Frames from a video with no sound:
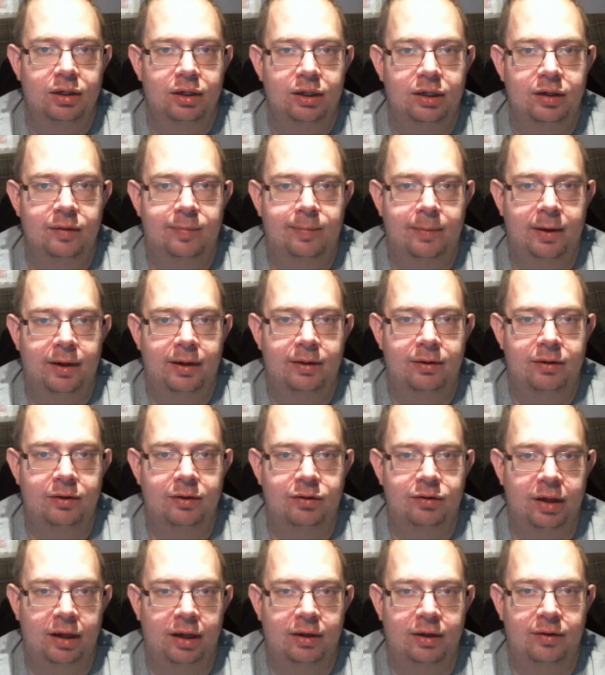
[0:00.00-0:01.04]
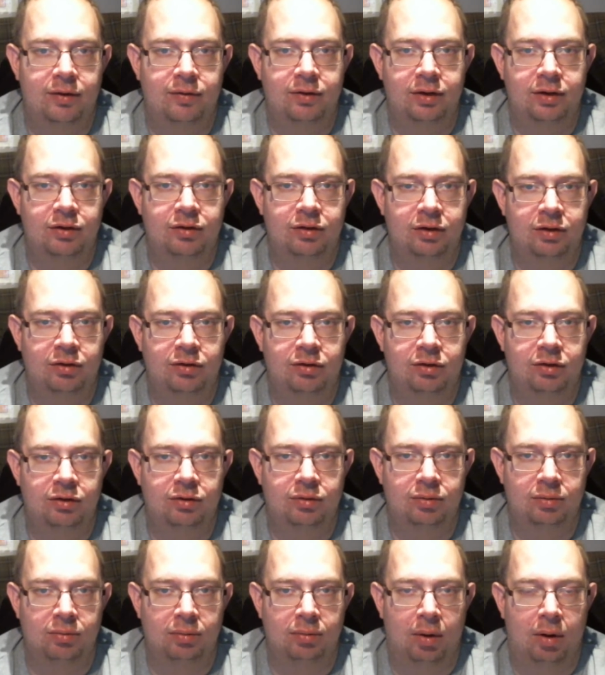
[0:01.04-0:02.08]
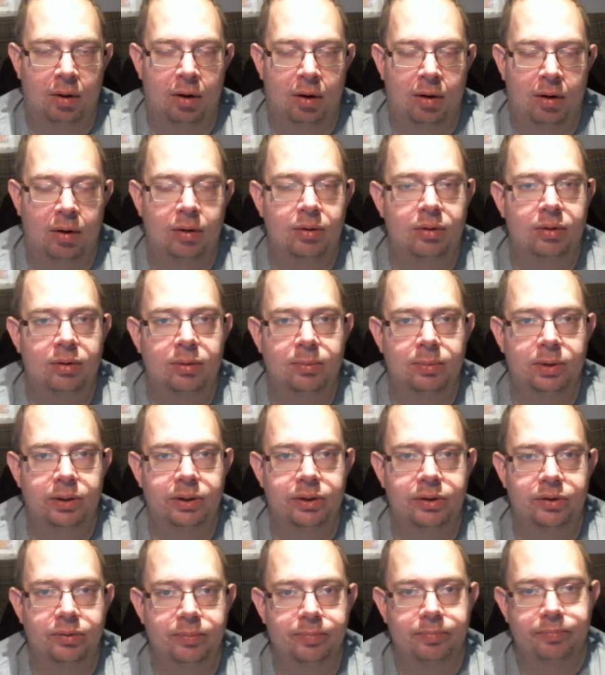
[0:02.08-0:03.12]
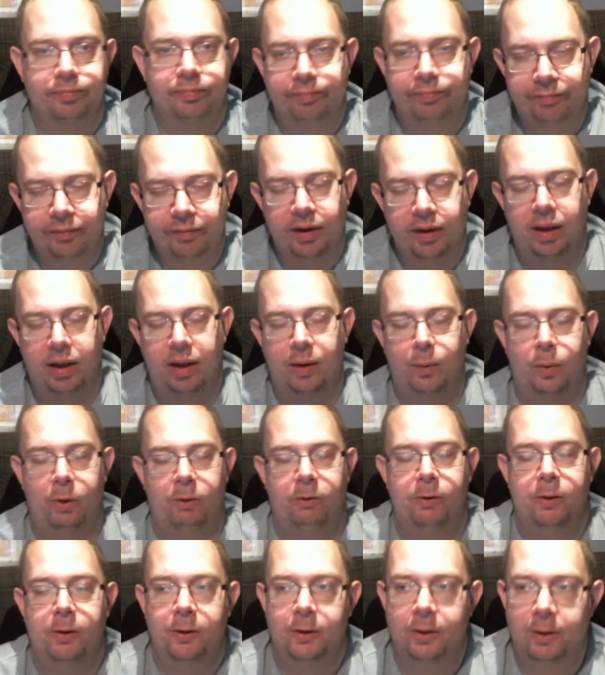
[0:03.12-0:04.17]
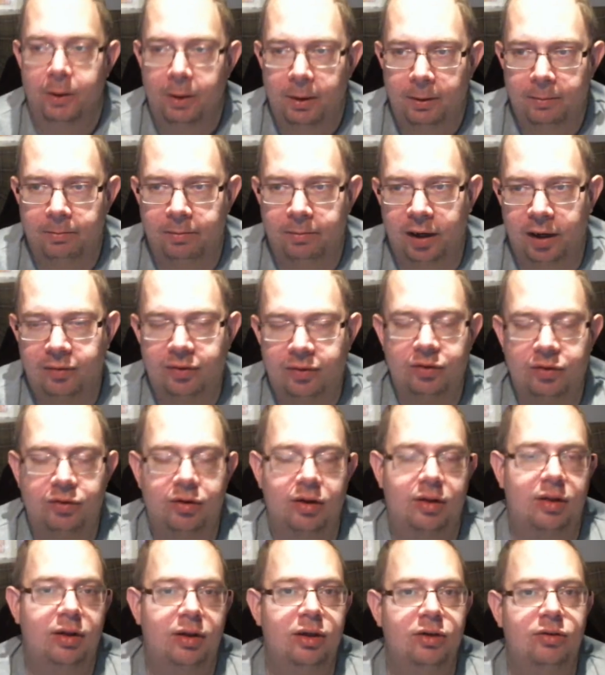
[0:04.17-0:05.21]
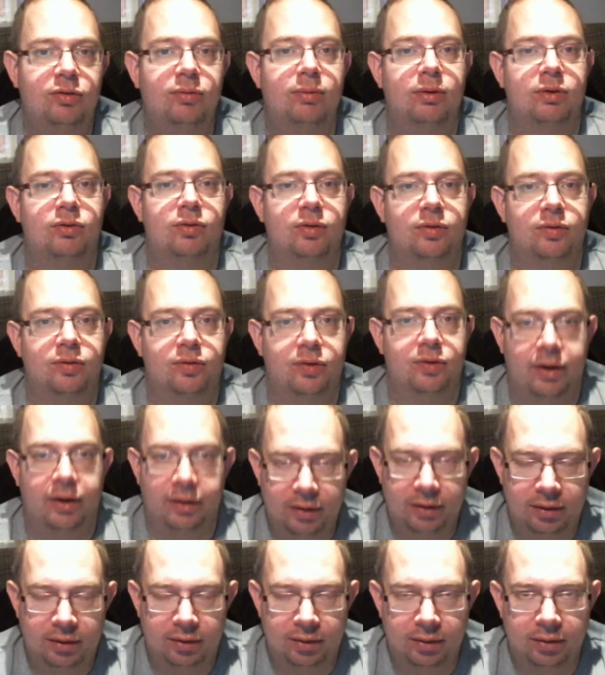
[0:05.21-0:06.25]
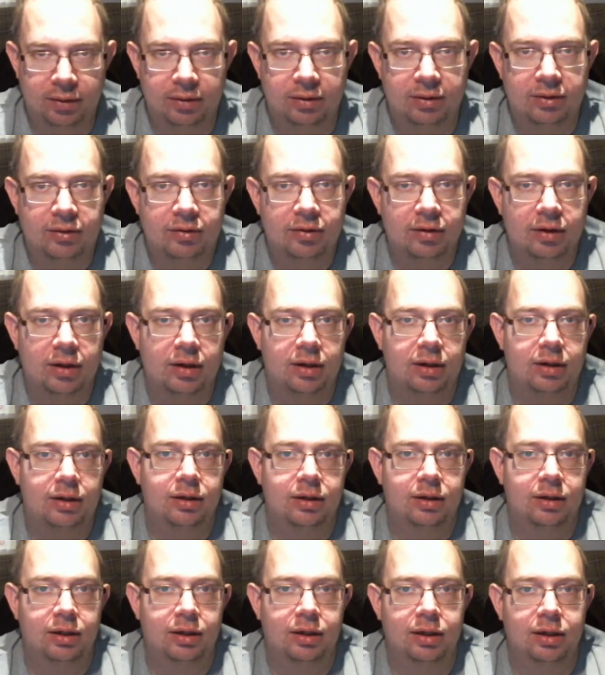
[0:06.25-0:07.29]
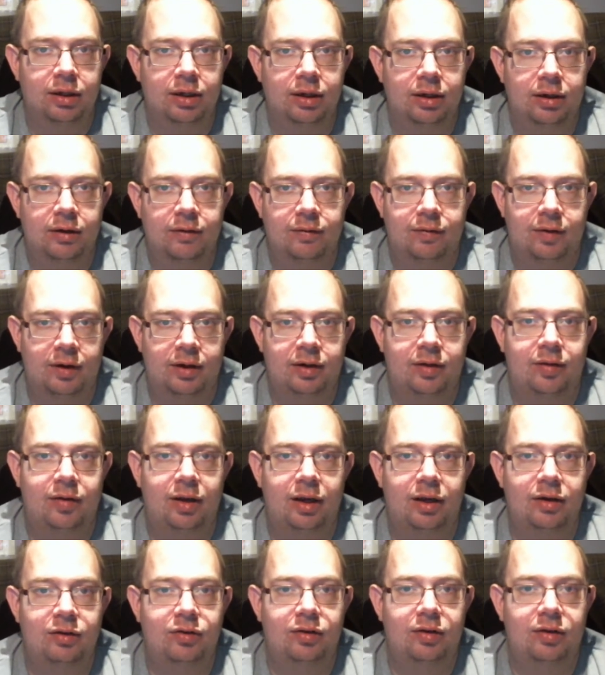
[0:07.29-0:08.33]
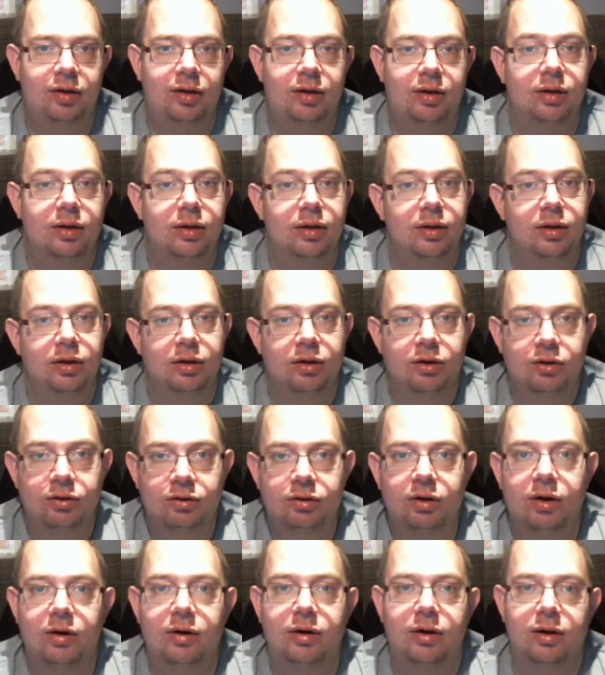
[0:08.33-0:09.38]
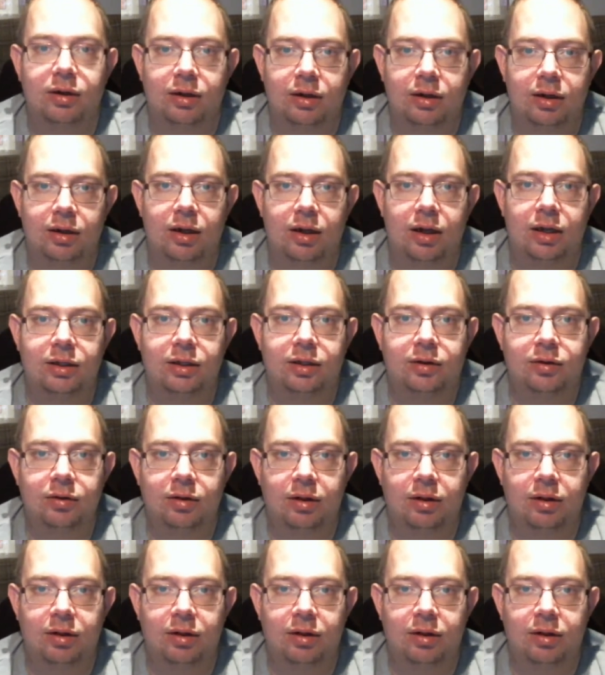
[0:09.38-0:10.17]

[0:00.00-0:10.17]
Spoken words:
if my understanding of this is just wrong, but oh well. Breakfast at least was very good, very tasty, so I could